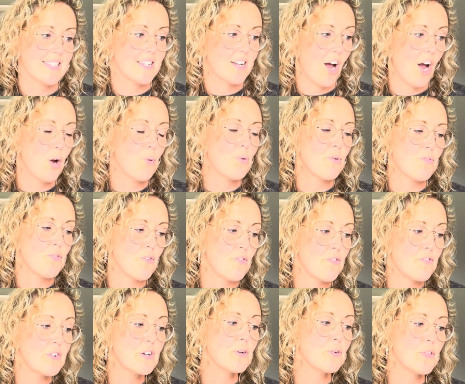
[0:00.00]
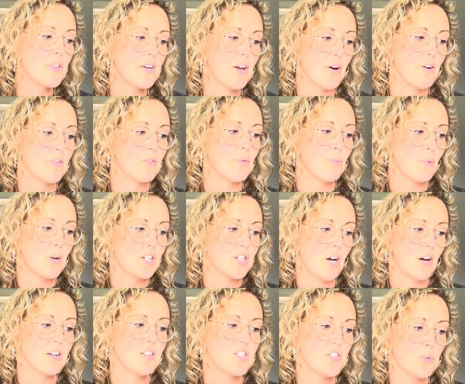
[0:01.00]
and I will fulfill the oath which
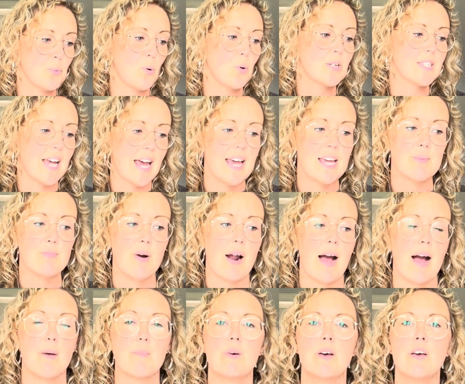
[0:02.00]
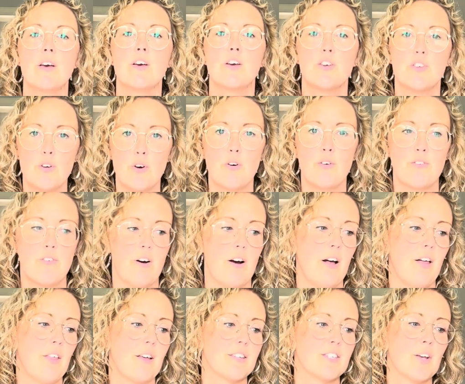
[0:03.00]
I swore to Abraham your father."